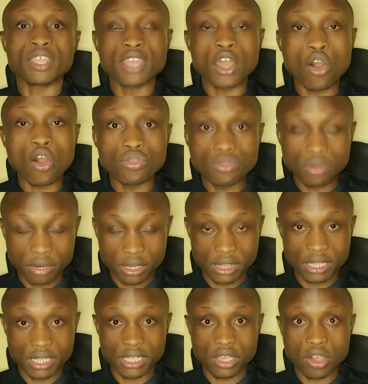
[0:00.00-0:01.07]
the
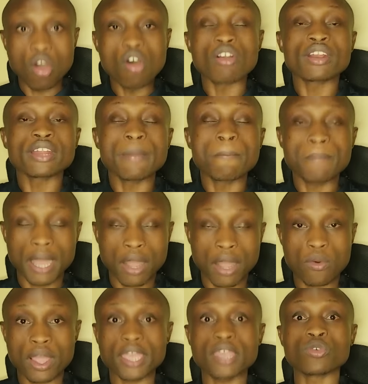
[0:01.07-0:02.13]
authority or the power